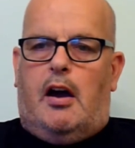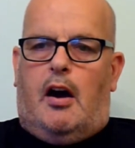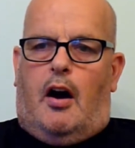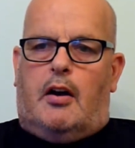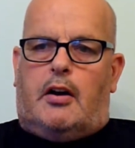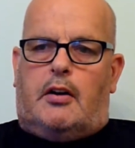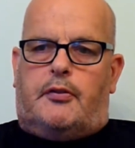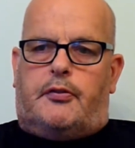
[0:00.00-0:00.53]

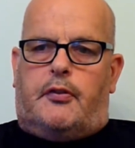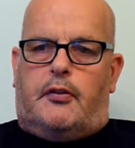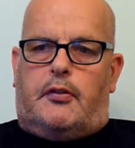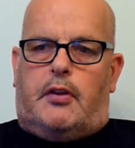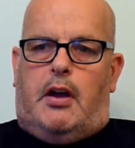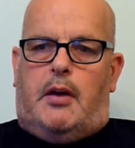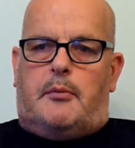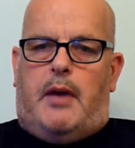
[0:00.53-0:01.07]
I'm going
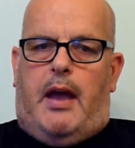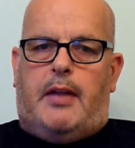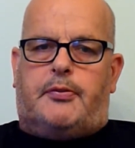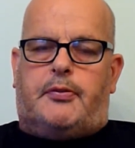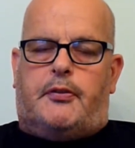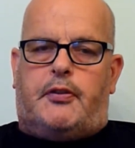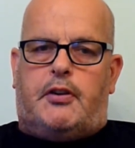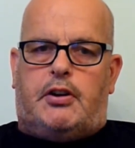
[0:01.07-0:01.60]
to head
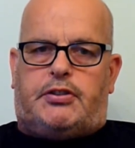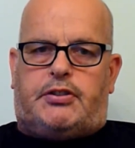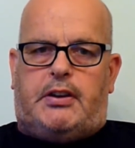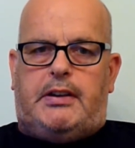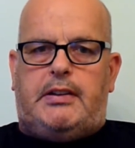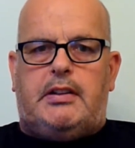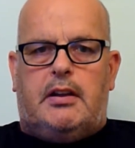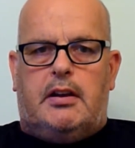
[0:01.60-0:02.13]
for
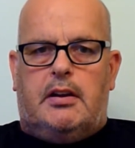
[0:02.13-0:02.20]
13